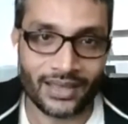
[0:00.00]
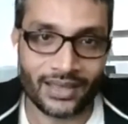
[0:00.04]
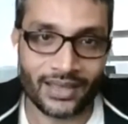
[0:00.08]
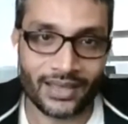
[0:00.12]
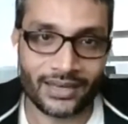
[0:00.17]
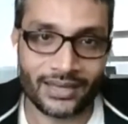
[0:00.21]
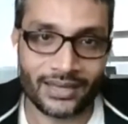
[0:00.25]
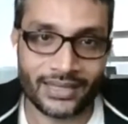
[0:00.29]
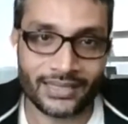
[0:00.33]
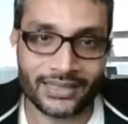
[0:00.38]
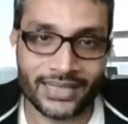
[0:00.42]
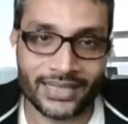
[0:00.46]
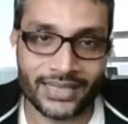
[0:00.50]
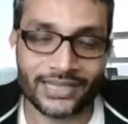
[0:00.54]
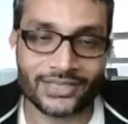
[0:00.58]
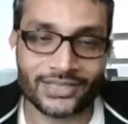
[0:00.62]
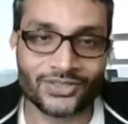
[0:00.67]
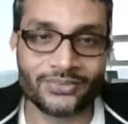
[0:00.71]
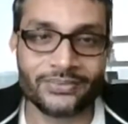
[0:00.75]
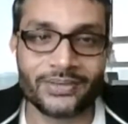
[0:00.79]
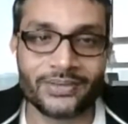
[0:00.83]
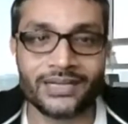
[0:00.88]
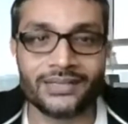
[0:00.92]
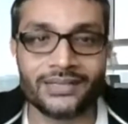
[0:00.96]
And that's
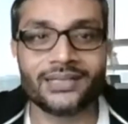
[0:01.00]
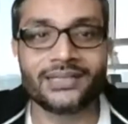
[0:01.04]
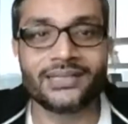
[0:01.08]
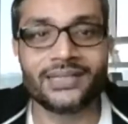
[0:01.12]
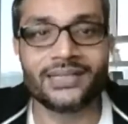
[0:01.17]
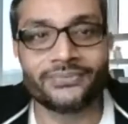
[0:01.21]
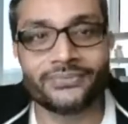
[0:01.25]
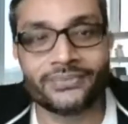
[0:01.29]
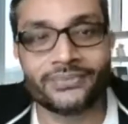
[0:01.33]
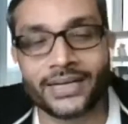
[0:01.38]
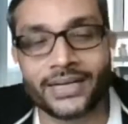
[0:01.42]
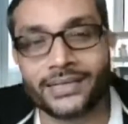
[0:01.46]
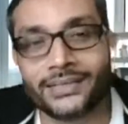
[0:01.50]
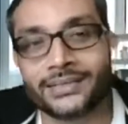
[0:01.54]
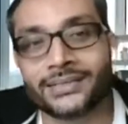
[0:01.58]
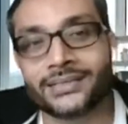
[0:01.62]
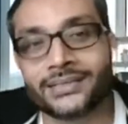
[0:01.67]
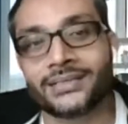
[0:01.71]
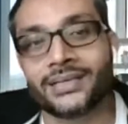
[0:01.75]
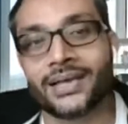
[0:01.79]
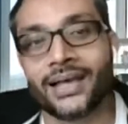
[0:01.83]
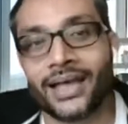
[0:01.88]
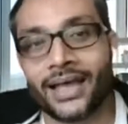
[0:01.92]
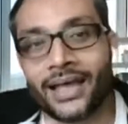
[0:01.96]
where the difference
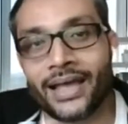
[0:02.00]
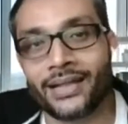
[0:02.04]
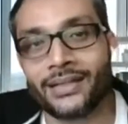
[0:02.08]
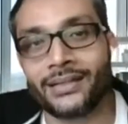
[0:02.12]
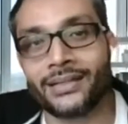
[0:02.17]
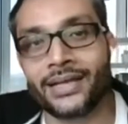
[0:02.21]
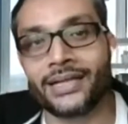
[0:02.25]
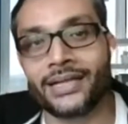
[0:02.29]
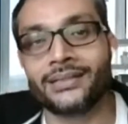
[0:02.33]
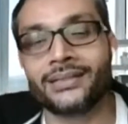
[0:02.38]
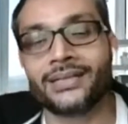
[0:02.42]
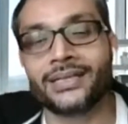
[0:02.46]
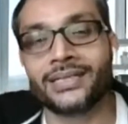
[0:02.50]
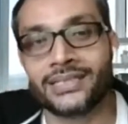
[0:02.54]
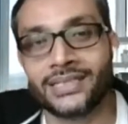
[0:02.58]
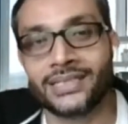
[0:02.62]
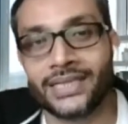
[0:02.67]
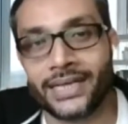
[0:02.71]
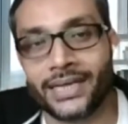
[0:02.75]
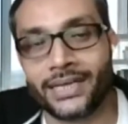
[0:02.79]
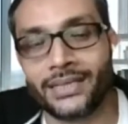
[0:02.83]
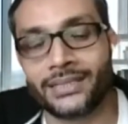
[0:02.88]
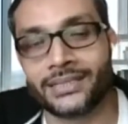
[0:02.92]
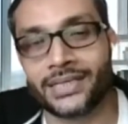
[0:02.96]
and the
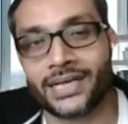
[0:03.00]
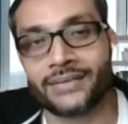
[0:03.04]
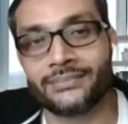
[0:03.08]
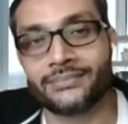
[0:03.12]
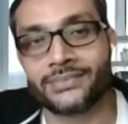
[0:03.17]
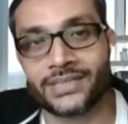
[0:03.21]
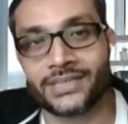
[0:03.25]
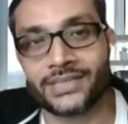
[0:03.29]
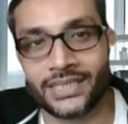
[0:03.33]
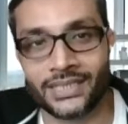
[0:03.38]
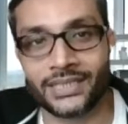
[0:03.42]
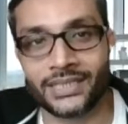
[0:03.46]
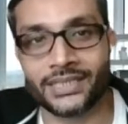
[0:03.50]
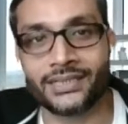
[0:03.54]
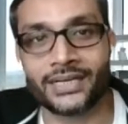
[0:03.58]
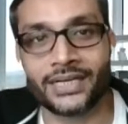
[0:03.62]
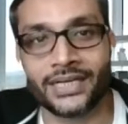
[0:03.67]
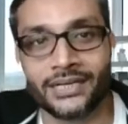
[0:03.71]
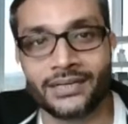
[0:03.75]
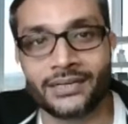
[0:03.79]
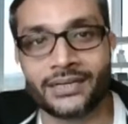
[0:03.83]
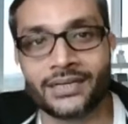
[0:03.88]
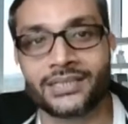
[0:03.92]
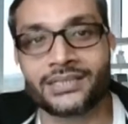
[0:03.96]
change I'm seeing in the
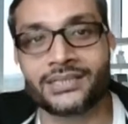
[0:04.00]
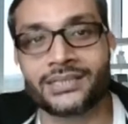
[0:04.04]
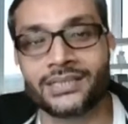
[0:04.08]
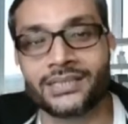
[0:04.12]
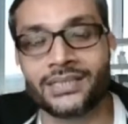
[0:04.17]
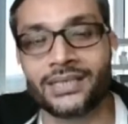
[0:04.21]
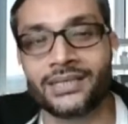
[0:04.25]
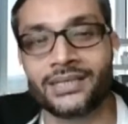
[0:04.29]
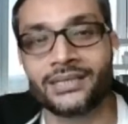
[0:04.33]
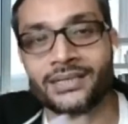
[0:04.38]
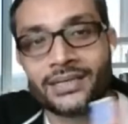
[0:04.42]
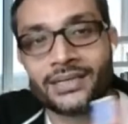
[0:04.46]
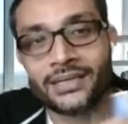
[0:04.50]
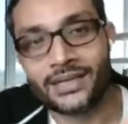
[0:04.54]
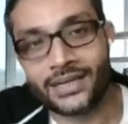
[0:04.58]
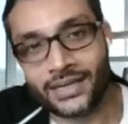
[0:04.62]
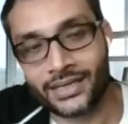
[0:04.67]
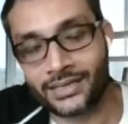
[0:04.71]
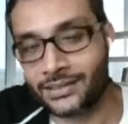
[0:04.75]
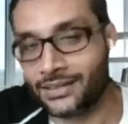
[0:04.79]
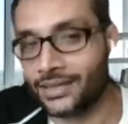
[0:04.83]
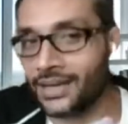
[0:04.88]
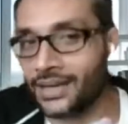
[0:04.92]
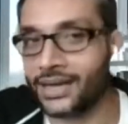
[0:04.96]
industry
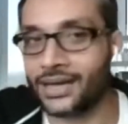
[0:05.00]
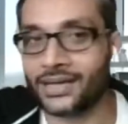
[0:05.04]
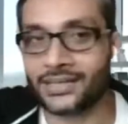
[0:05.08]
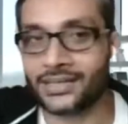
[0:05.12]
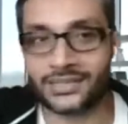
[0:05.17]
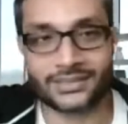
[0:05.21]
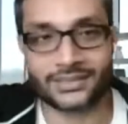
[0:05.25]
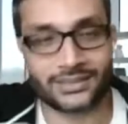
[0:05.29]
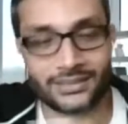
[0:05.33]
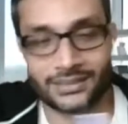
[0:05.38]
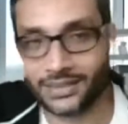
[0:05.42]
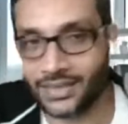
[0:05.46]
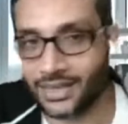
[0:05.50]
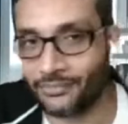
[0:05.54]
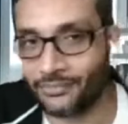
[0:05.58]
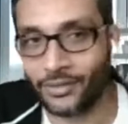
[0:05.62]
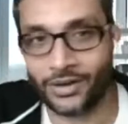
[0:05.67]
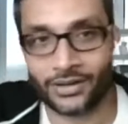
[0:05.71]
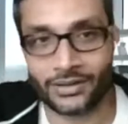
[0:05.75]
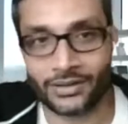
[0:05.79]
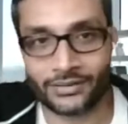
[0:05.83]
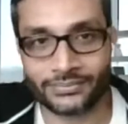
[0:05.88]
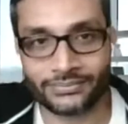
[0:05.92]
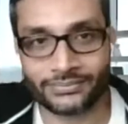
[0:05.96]
in last
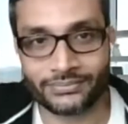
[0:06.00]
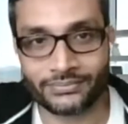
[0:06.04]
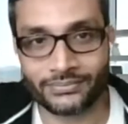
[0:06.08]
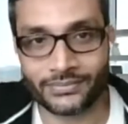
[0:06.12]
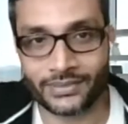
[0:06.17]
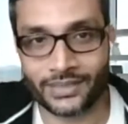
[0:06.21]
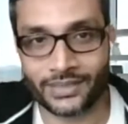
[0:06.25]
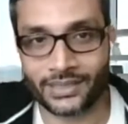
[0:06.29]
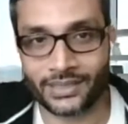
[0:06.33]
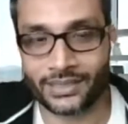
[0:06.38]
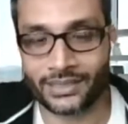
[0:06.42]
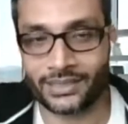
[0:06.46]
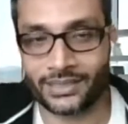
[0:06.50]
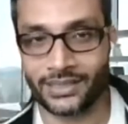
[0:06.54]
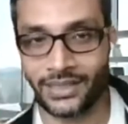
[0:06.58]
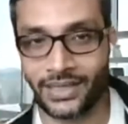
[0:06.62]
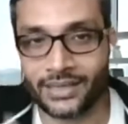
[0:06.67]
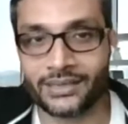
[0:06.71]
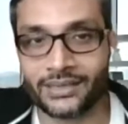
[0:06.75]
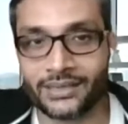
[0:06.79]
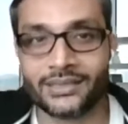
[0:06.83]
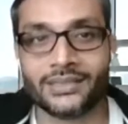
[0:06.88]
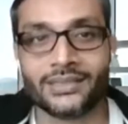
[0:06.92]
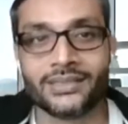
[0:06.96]
couple of
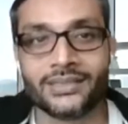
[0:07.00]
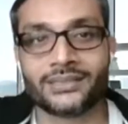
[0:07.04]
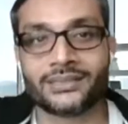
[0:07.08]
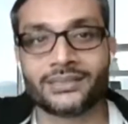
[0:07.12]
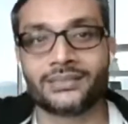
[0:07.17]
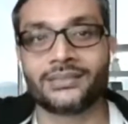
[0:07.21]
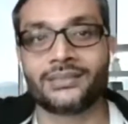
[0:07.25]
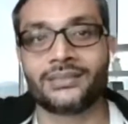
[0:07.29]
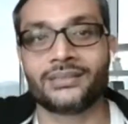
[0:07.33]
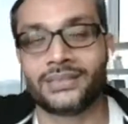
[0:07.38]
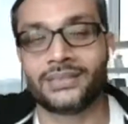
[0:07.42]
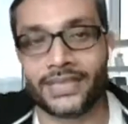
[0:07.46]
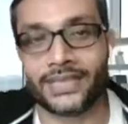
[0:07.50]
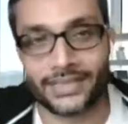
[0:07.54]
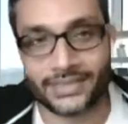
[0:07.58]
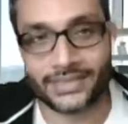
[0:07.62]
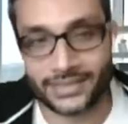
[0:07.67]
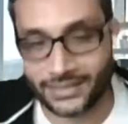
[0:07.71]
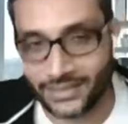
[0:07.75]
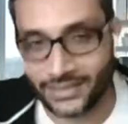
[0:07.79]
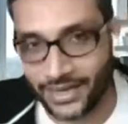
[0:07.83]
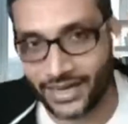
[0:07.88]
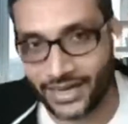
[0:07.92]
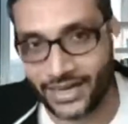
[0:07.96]
years since
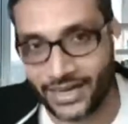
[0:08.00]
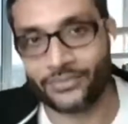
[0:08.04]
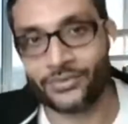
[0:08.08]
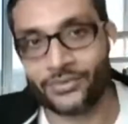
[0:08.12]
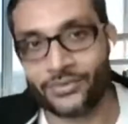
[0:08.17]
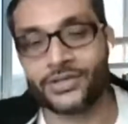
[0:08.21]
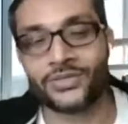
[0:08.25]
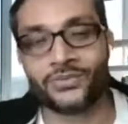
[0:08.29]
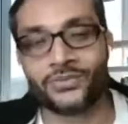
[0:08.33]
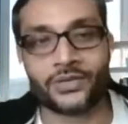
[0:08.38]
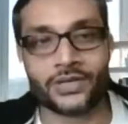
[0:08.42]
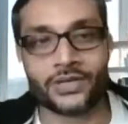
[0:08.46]
I was